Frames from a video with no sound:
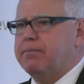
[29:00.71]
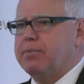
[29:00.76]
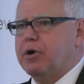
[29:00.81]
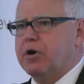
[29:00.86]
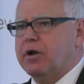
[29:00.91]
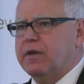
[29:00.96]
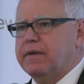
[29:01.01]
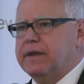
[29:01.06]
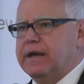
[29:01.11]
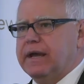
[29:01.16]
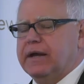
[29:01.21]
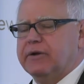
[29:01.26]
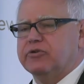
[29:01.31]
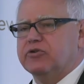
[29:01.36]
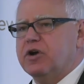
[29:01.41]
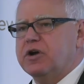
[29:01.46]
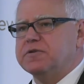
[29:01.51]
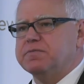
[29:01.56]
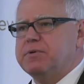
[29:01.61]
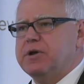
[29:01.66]
part on the end.
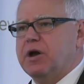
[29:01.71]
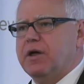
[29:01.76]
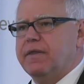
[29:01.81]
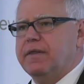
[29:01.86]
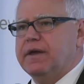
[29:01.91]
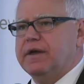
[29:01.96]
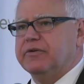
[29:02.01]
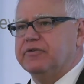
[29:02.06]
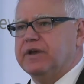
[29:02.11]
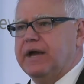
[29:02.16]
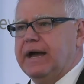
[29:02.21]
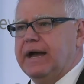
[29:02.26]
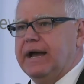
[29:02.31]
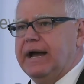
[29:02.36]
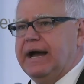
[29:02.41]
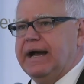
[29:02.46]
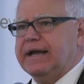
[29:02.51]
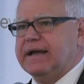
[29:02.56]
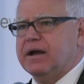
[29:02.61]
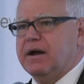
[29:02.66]
Trust me on this.
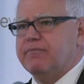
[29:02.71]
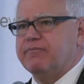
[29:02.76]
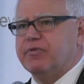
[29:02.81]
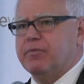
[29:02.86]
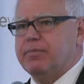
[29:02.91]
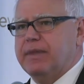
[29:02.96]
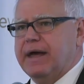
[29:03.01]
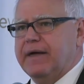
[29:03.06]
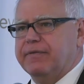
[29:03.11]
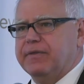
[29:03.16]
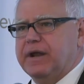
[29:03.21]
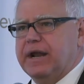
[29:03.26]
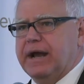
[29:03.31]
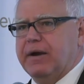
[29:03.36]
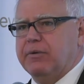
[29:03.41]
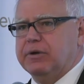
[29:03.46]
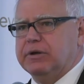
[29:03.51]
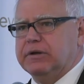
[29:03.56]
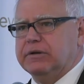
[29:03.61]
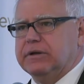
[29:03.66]
I come from that
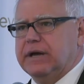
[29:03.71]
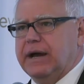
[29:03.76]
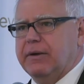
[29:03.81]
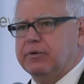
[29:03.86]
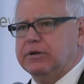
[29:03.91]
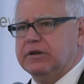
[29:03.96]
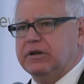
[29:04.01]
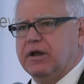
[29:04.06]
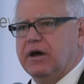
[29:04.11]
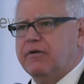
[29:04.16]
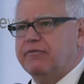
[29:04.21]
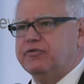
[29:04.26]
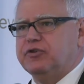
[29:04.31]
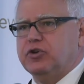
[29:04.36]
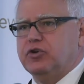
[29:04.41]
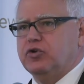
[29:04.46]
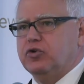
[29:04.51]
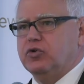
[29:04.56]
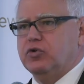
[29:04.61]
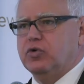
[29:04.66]
I would love
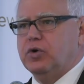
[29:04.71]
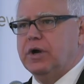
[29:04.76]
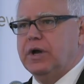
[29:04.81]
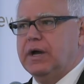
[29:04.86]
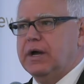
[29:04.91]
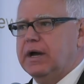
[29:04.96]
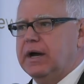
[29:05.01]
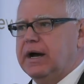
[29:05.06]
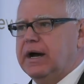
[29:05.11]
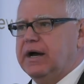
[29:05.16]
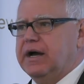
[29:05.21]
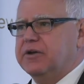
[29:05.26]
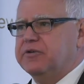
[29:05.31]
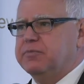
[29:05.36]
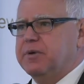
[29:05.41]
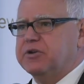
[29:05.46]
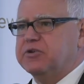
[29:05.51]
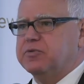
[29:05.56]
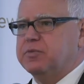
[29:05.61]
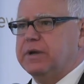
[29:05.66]
to do as
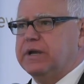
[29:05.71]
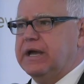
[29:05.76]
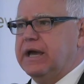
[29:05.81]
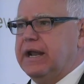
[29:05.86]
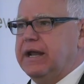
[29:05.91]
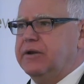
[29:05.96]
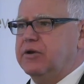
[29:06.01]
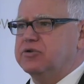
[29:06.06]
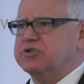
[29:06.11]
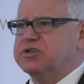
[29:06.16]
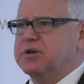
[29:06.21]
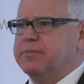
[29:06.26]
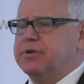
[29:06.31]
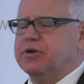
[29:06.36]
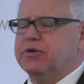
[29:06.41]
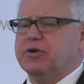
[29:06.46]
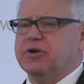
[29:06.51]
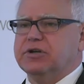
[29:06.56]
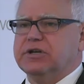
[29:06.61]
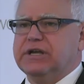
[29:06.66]
much as we can. I know some of
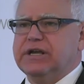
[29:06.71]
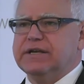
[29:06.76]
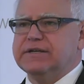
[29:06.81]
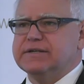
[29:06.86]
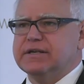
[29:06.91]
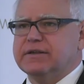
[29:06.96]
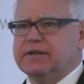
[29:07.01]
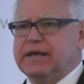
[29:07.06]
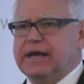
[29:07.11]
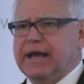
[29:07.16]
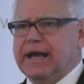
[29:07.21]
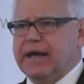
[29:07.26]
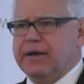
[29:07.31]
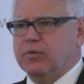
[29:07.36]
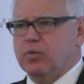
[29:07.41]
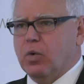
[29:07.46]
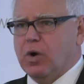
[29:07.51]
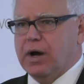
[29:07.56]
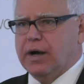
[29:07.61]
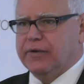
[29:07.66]
the critiques at the
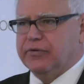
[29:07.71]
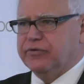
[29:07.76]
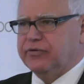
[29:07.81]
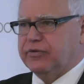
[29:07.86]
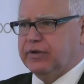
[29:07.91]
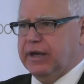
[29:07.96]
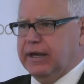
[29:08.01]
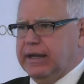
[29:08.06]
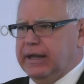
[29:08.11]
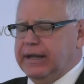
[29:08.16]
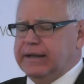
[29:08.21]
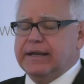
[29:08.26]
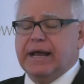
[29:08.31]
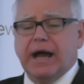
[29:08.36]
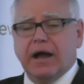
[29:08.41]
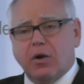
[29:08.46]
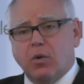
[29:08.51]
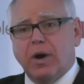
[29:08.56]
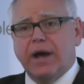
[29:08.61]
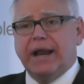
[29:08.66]
end was, and
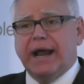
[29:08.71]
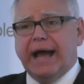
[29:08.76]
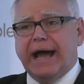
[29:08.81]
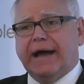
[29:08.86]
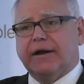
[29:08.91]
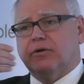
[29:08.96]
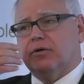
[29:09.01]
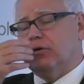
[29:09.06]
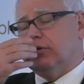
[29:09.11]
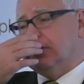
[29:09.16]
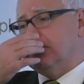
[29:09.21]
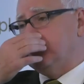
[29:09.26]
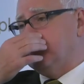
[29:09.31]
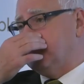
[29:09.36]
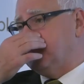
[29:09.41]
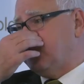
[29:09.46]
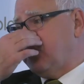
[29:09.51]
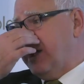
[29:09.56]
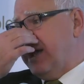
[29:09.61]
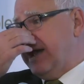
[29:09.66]
not quite accurately
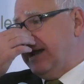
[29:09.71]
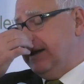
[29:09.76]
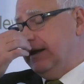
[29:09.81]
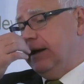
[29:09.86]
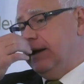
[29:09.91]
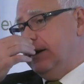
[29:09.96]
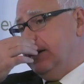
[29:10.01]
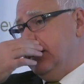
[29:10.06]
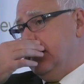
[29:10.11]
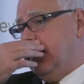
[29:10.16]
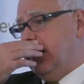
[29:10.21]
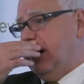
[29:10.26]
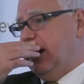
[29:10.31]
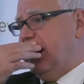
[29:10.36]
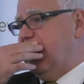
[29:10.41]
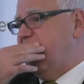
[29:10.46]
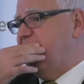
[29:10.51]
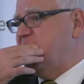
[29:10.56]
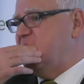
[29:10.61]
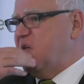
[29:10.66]
portrayed,
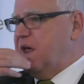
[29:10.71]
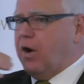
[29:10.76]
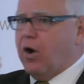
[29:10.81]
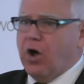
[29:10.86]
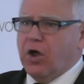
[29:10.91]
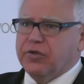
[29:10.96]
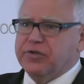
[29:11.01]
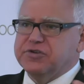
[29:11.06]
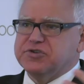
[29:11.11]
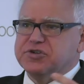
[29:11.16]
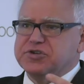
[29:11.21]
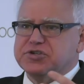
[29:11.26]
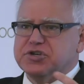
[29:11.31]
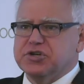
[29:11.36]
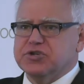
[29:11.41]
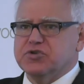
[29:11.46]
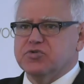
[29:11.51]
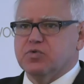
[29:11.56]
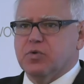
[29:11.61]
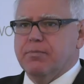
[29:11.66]
that all these
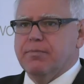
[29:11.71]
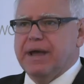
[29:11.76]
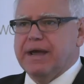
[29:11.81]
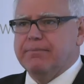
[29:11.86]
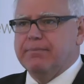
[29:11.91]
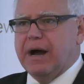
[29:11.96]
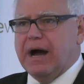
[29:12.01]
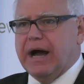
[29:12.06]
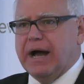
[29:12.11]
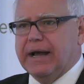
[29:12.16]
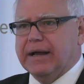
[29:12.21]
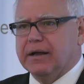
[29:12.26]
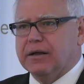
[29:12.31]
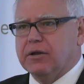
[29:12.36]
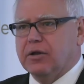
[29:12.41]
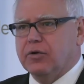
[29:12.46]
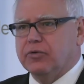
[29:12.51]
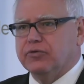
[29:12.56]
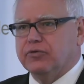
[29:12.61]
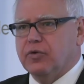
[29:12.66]
decisions were made behind
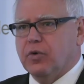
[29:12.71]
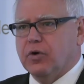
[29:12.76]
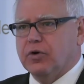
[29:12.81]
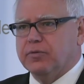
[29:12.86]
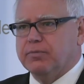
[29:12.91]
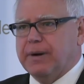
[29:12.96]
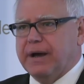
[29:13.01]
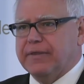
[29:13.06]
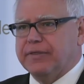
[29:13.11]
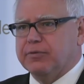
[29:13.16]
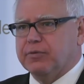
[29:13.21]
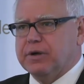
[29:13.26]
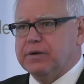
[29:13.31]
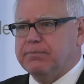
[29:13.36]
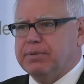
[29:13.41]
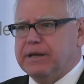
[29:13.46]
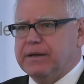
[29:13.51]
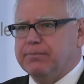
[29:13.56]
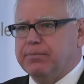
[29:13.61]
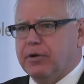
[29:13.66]
closed doors by three
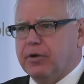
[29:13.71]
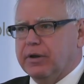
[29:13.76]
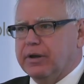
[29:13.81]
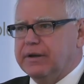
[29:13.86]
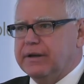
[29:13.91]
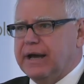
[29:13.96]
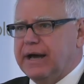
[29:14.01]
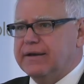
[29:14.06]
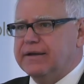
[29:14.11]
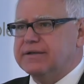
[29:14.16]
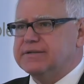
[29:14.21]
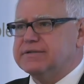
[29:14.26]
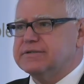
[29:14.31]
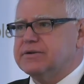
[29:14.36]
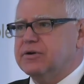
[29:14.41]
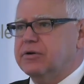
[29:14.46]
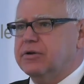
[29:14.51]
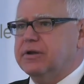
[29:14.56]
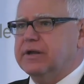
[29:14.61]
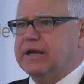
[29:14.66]
people. And not
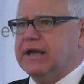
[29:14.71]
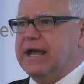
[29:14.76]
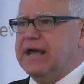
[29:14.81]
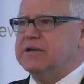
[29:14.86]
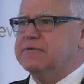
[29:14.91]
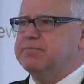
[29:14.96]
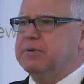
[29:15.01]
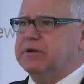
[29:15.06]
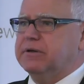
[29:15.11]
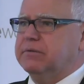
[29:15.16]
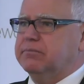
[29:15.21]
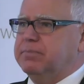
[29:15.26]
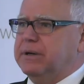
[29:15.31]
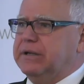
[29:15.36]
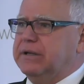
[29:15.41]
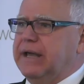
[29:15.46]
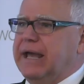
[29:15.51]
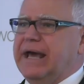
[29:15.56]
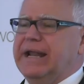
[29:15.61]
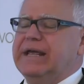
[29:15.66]
necessarily the case,
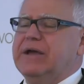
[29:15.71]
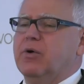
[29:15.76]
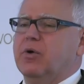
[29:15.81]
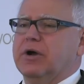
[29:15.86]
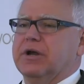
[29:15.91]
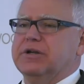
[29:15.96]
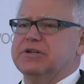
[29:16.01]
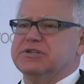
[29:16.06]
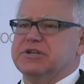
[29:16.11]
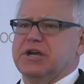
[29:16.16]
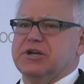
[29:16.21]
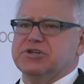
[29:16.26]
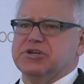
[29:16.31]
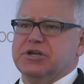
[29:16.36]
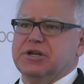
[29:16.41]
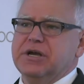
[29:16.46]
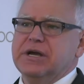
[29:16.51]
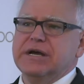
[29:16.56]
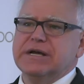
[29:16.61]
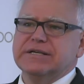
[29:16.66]
but any
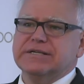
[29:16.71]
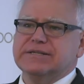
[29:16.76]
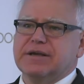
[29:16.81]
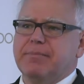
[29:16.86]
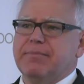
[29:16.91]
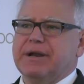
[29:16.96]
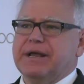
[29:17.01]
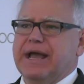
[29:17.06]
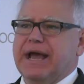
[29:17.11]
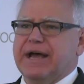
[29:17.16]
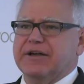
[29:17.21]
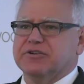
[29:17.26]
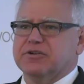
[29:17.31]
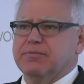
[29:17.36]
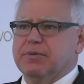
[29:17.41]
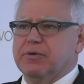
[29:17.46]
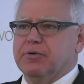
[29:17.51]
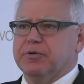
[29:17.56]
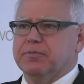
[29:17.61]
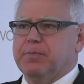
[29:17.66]
organization, somebody has
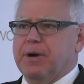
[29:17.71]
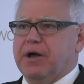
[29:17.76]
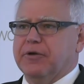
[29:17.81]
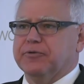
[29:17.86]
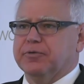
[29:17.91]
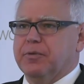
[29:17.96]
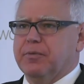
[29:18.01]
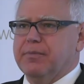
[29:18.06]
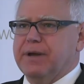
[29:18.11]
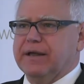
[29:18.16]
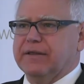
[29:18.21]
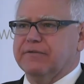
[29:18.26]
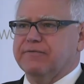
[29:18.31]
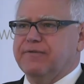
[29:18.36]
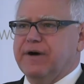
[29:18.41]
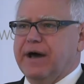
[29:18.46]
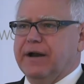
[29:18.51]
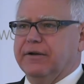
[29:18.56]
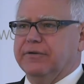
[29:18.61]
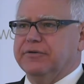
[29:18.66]
to be responsible and make the
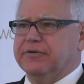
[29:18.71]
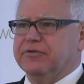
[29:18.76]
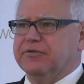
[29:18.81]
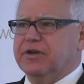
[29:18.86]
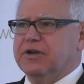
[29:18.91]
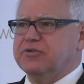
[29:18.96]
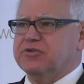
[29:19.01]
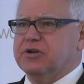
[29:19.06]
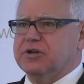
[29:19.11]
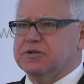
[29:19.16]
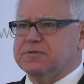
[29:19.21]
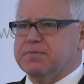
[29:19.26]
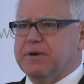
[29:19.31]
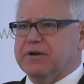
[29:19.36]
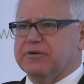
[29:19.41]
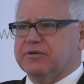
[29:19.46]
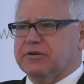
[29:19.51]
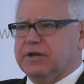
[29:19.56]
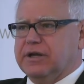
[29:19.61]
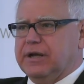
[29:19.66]
final decision,
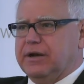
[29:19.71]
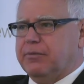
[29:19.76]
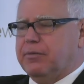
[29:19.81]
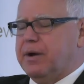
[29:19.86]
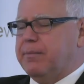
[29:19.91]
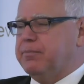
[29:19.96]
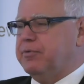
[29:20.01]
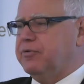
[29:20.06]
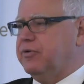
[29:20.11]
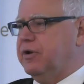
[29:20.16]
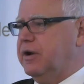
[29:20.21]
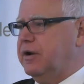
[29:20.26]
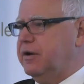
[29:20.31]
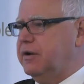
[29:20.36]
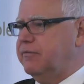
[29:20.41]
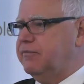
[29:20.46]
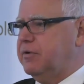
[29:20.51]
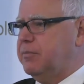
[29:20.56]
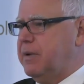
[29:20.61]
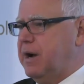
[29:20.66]
especially in a
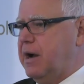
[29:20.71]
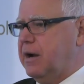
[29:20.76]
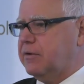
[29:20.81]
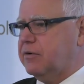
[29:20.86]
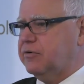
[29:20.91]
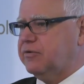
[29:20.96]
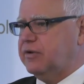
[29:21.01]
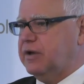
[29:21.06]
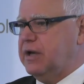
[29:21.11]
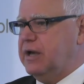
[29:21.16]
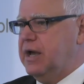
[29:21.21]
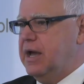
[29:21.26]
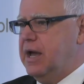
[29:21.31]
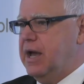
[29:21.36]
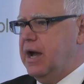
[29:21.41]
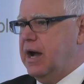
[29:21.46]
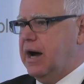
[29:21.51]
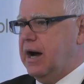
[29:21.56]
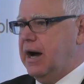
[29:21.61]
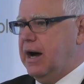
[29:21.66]
representative democracy.
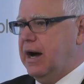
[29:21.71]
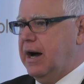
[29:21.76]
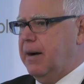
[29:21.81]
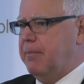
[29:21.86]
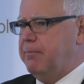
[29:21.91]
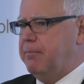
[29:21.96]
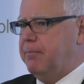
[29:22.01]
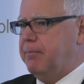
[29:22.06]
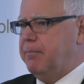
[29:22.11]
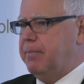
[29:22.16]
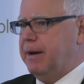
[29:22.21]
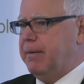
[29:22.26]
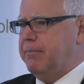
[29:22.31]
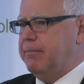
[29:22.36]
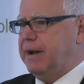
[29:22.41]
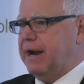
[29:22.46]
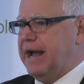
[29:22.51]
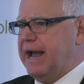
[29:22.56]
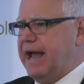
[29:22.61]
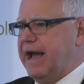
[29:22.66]

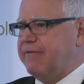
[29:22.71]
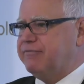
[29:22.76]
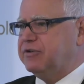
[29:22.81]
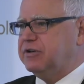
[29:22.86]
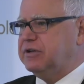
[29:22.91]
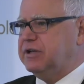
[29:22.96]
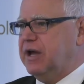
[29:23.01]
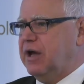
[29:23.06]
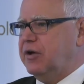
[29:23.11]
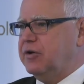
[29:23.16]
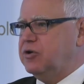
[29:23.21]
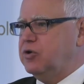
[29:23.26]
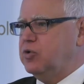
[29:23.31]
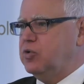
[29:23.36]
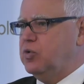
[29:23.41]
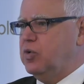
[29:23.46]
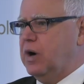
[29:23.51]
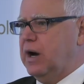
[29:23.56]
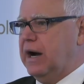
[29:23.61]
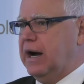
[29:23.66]
But I have to tell
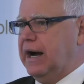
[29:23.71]
you,